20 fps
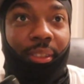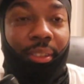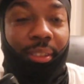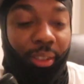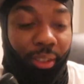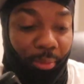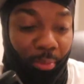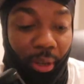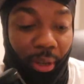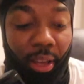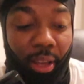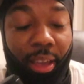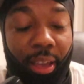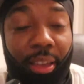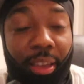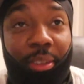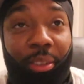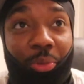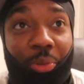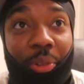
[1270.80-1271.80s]
But
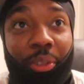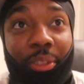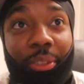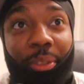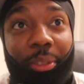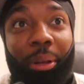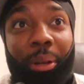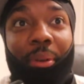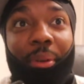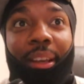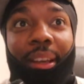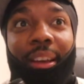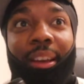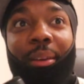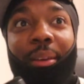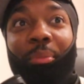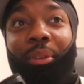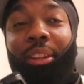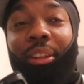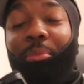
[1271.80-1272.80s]
hey, my bad. I'm
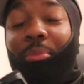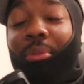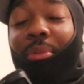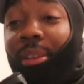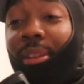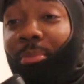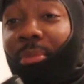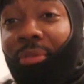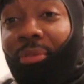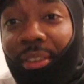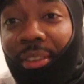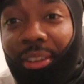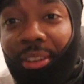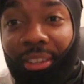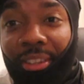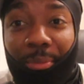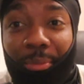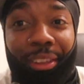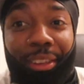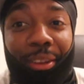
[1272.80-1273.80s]
gonna finish. I'm
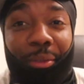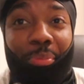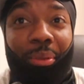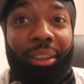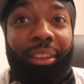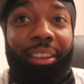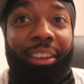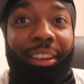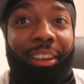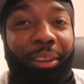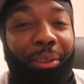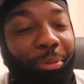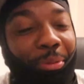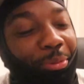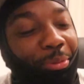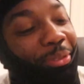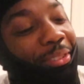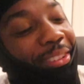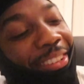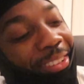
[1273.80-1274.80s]
gonna let it play out.
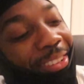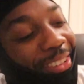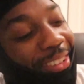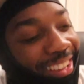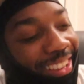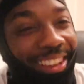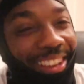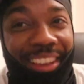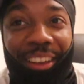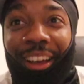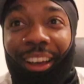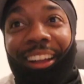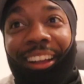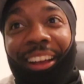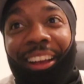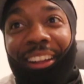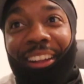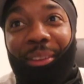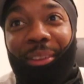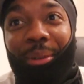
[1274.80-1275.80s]
I
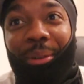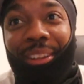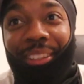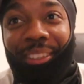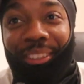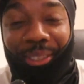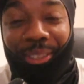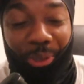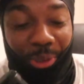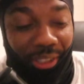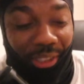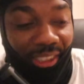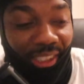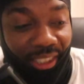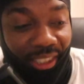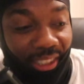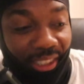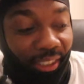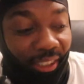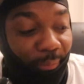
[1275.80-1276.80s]
gotta get my little 2 cents
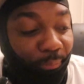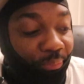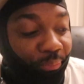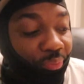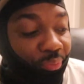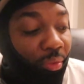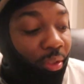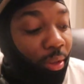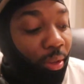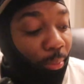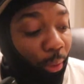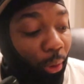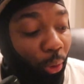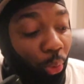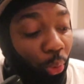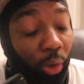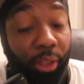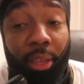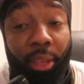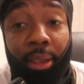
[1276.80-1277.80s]
in. But
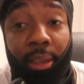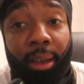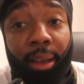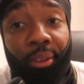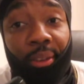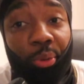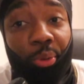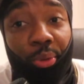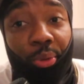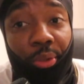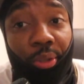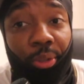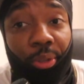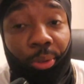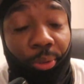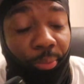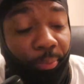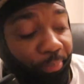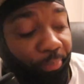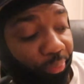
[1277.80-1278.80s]
one thing I do,
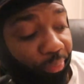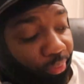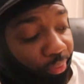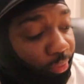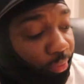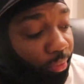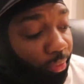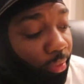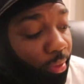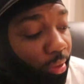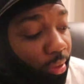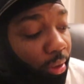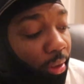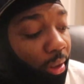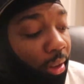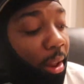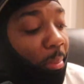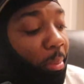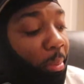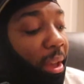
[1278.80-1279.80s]
and
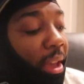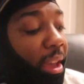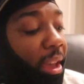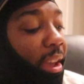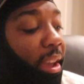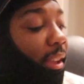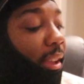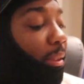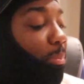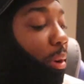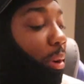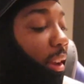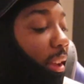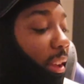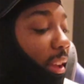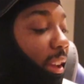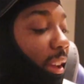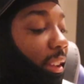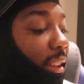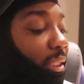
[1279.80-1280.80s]
I'm gonna probably
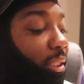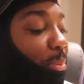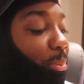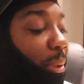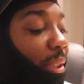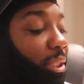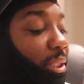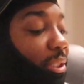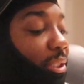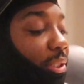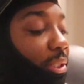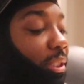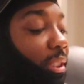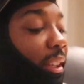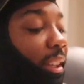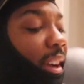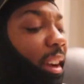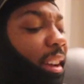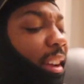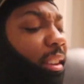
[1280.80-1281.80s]
add to my series. I
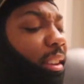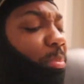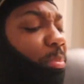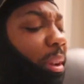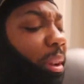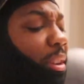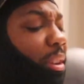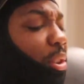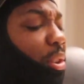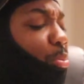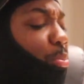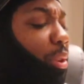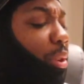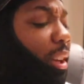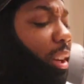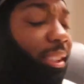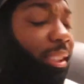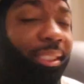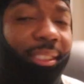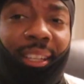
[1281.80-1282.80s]
got it in my notebook. I
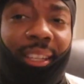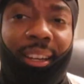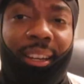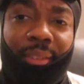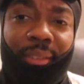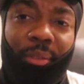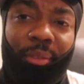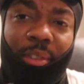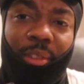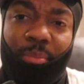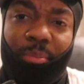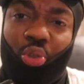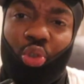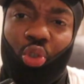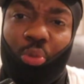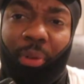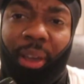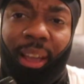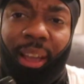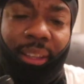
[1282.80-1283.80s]
just gotta pull
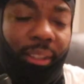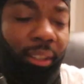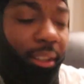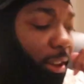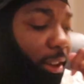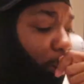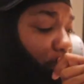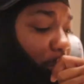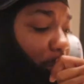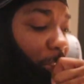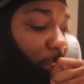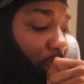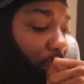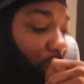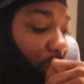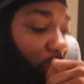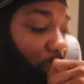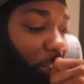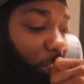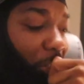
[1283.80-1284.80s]
back the layers and
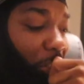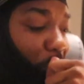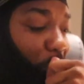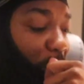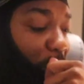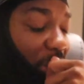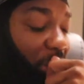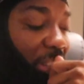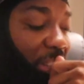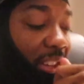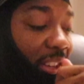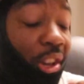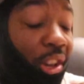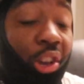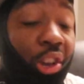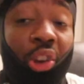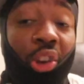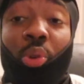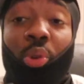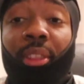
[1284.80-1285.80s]
then look. But
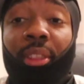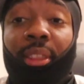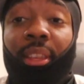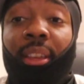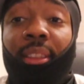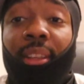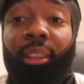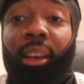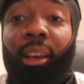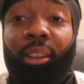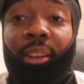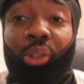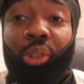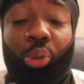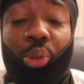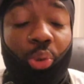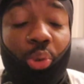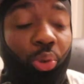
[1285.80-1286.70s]
one thing that I do